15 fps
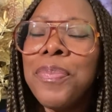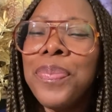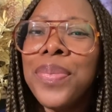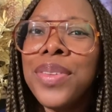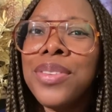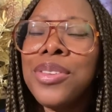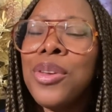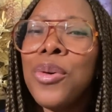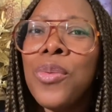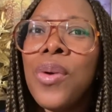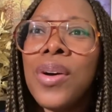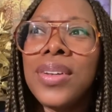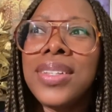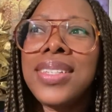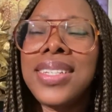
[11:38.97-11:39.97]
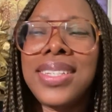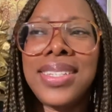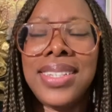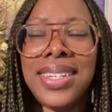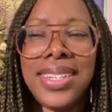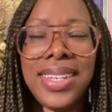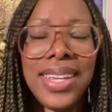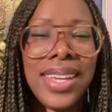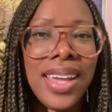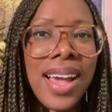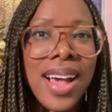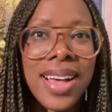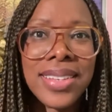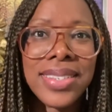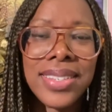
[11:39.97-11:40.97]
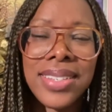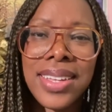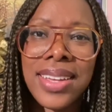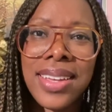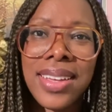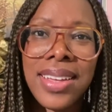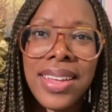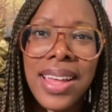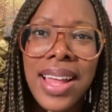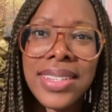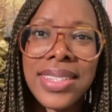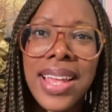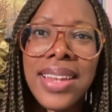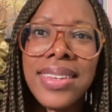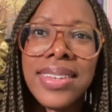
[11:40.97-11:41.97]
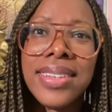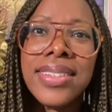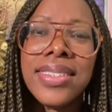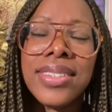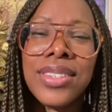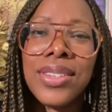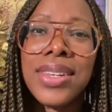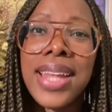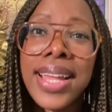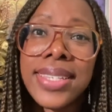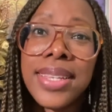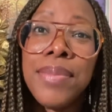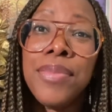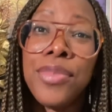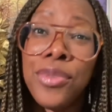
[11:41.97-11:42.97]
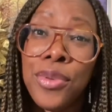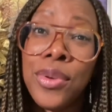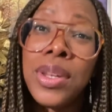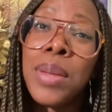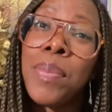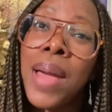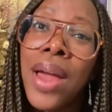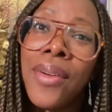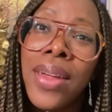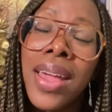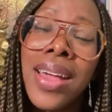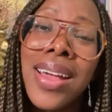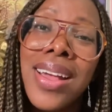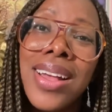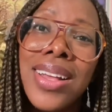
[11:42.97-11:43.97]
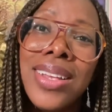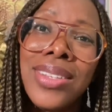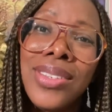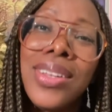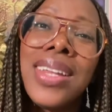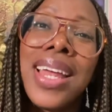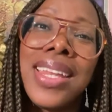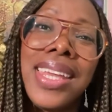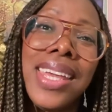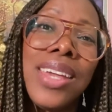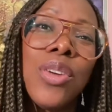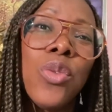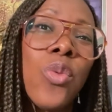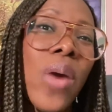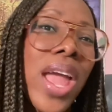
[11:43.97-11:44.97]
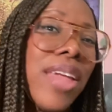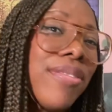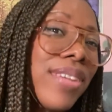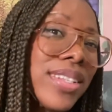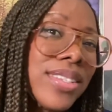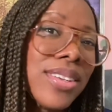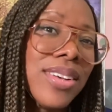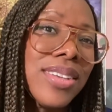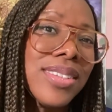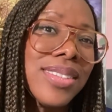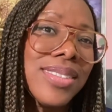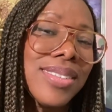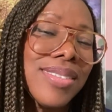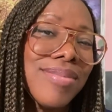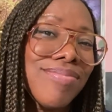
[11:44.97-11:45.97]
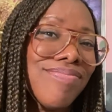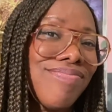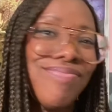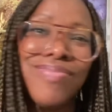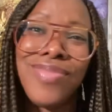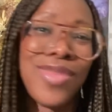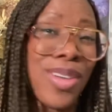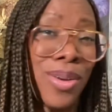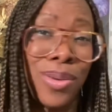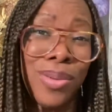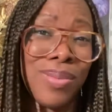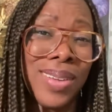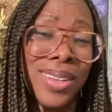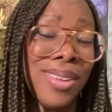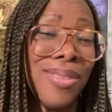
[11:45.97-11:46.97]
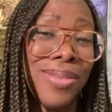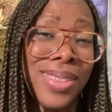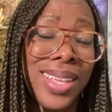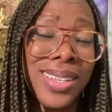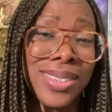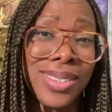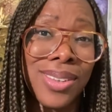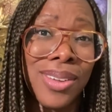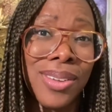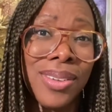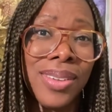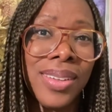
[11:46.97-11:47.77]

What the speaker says: So what? Did he ask the attendants to let him through the barrier so that he could wave at us? No, I don't think so.